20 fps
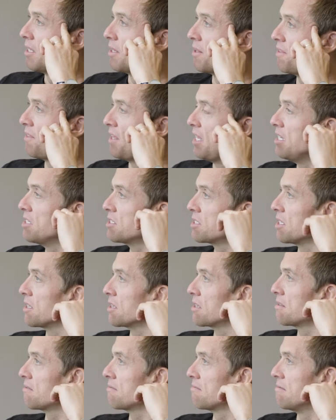things that
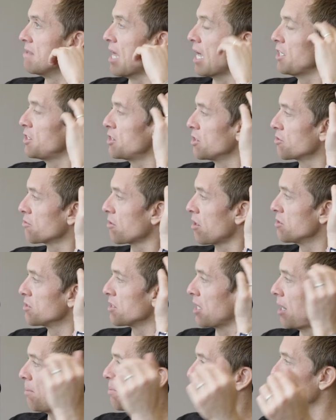nature throws
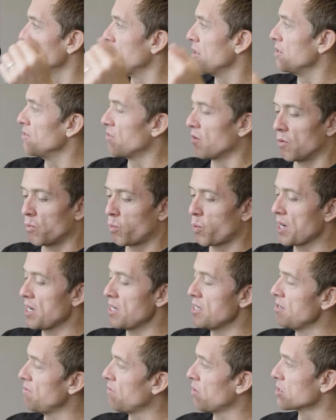up, you've got
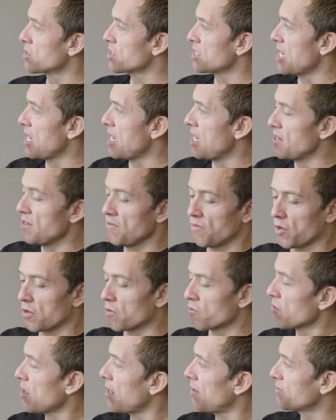wind, you've got sand, you've got a
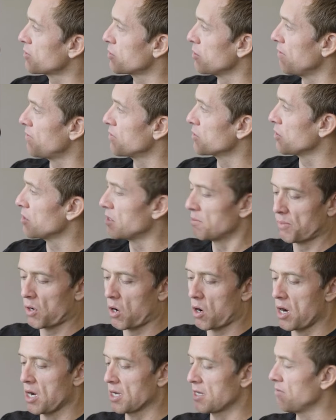rough surface on the
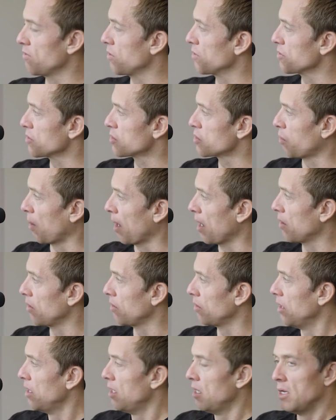bike, you've got the
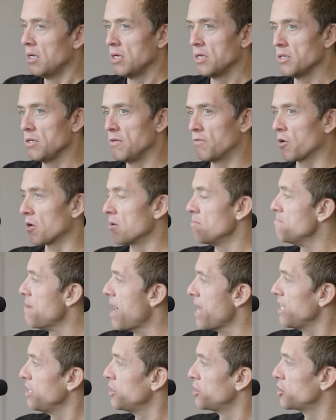swell, you've got to
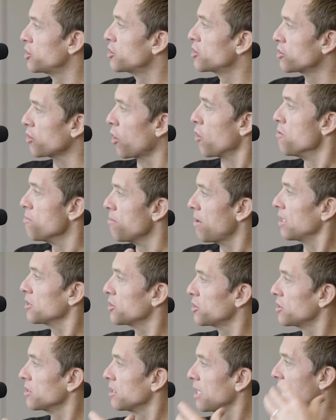manage so
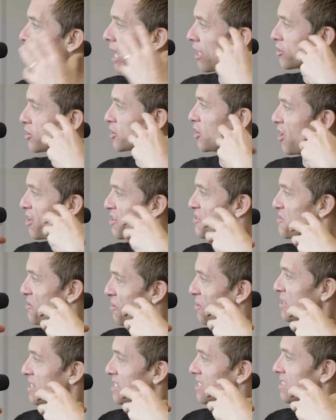much outside
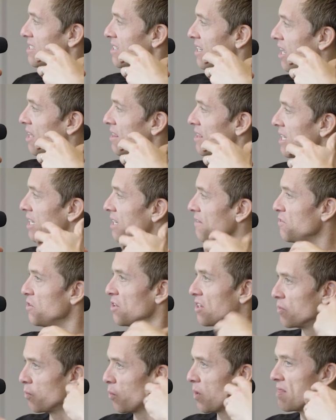noise. I think if you
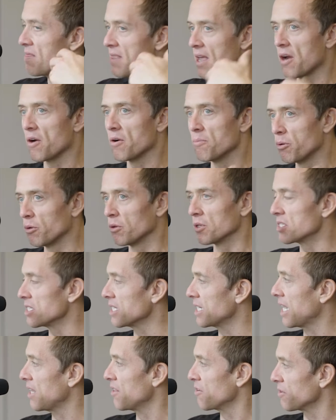can win there and pull it
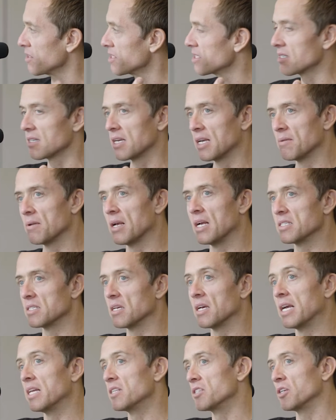together,
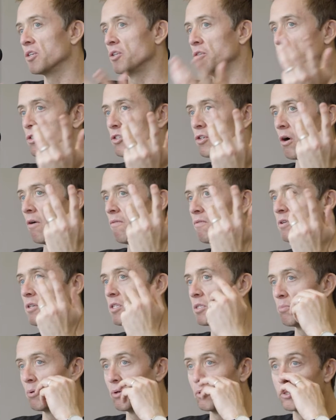it's a huge
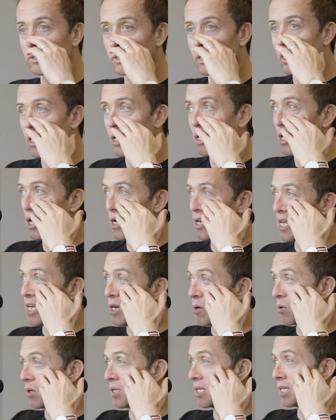confidence boost. And
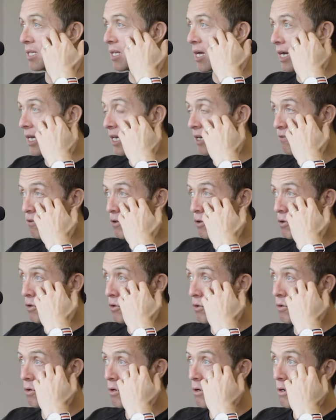equally, like if
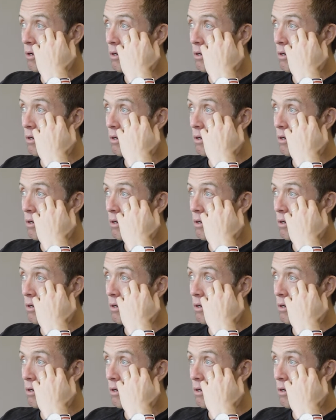you,